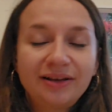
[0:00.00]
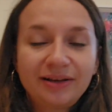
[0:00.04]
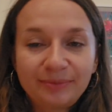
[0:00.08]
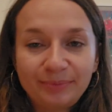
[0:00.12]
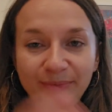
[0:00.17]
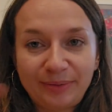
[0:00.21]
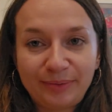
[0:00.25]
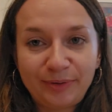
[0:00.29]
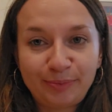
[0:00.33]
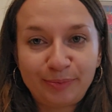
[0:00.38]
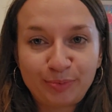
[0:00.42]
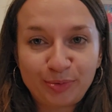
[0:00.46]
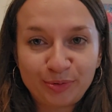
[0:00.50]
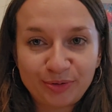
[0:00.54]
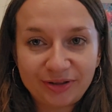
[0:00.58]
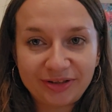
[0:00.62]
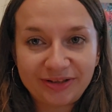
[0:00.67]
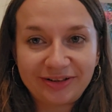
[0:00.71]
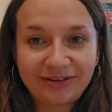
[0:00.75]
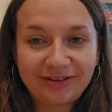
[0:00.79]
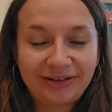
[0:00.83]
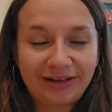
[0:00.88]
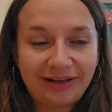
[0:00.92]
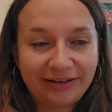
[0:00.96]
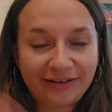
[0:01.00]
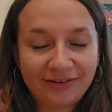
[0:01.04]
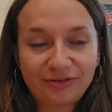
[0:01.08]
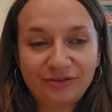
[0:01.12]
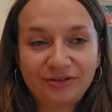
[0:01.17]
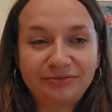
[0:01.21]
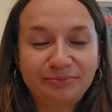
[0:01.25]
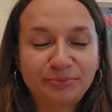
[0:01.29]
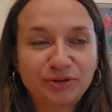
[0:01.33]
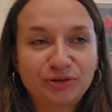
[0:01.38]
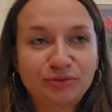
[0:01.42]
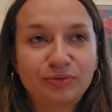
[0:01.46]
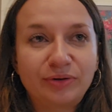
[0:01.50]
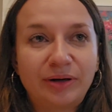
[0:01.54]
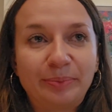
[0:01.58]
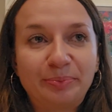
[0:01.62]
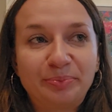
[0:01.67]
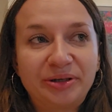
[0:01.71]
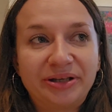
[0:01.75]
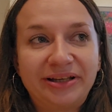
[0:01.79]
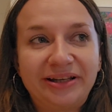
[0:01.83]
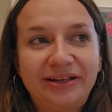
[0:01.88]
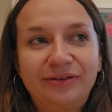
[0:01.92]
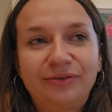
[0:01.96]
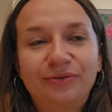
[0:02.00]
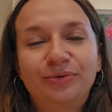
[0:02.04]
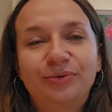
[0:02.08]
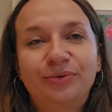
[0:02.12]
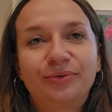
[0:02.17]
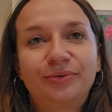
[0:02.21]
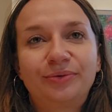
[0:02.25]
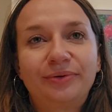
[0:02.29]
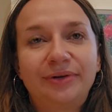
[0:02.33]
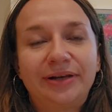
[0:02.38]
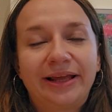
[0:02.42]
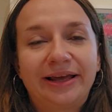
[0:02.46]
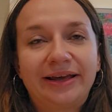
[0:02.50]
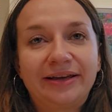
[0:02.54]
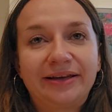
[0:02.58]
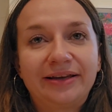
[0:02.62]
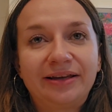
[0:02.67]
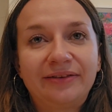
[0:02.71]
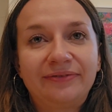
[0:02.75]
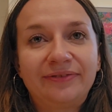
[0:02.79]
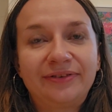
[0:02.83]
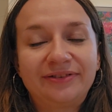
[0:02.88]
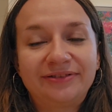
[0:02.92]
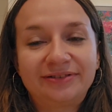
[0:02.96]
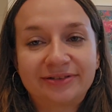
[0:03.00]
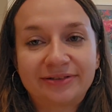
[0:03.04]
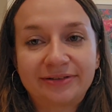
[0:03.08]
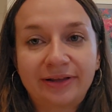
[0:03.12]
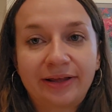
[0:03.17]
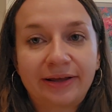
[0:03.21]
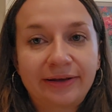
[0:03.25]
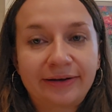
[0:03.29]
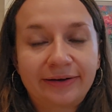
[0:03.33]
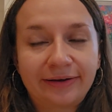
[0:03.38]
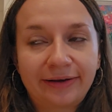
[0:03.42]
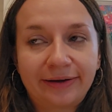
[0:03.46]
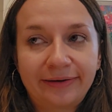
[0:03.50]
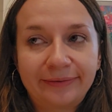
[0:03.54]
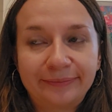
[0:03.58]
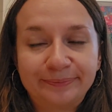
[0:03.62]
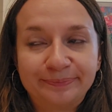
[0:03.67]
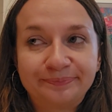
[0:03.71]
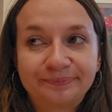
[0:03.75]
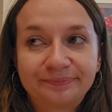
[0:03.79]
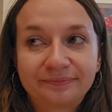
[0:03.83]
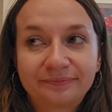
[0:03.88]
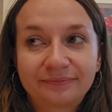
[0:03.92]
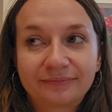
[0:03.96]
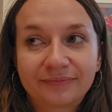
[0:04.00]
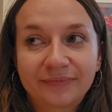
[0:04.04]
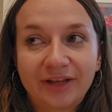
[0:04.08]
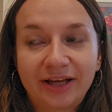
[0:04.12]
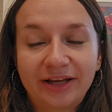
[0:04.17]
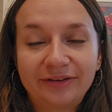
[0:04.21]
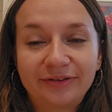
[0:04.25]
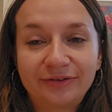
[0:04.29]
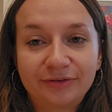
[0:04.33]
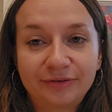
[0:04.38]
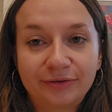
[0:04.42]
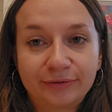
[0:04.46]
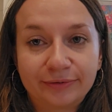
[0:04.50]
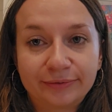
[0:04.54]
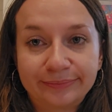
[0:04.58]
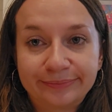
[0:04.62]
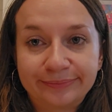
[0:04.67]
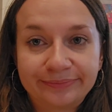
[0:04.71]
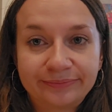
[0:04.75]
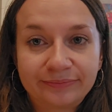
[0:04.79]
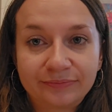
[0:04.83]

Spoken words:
maybe put it in like Christmas wrapping, or like if it's like I don't know,